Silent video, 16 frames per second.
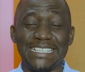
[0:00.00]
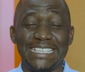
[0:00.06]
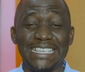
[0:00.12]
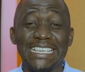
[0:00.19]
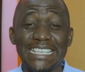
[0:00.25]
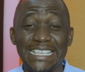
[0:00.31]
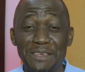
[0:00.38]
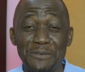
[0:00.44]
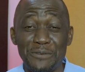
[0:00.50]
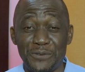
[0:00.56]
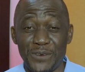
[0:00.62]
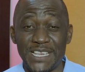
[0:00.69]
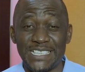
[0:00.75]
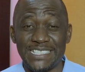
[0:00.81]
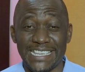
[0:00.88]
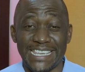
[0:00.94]
seek ye
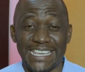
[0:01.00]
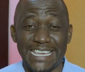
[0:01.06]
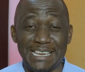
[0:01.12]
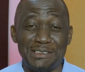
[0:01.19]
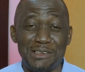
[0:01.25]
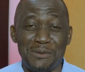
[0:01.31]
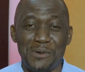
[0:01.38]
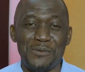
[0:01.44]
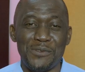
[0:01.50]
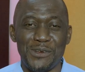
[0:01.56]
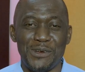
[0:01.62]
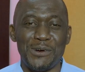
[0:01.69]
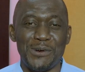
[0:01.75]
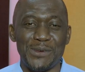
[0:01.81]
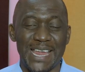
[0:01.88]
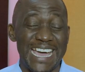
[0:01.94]
first the kingdom of
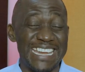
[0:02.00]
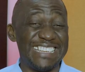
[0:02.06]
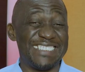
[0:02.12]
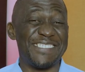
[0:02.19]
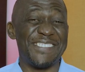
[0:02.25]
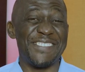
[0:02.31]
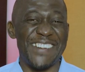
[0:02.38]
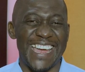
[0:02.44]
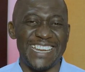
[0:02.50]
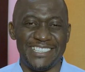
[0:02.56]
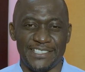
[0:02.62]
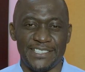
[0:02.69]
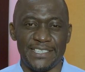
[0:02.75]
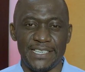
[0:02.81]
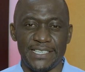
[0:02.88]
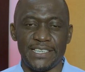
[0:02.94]
God and his
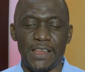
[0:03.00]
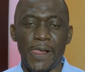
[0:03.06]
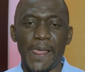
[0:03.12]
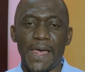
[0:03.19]
righteousness,